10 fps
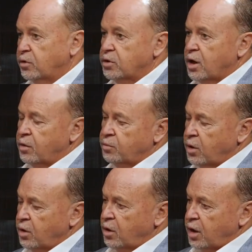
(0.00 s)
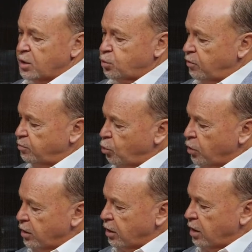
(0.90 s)
So as we've
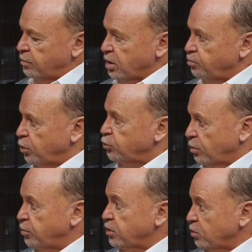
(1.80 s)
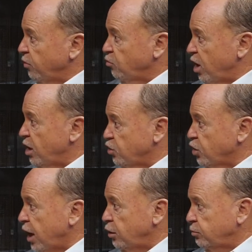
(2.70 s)
bought other clubs and built the business, we've created
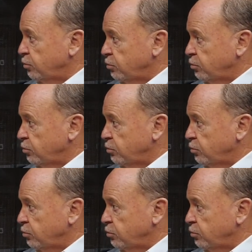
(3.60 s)
scale.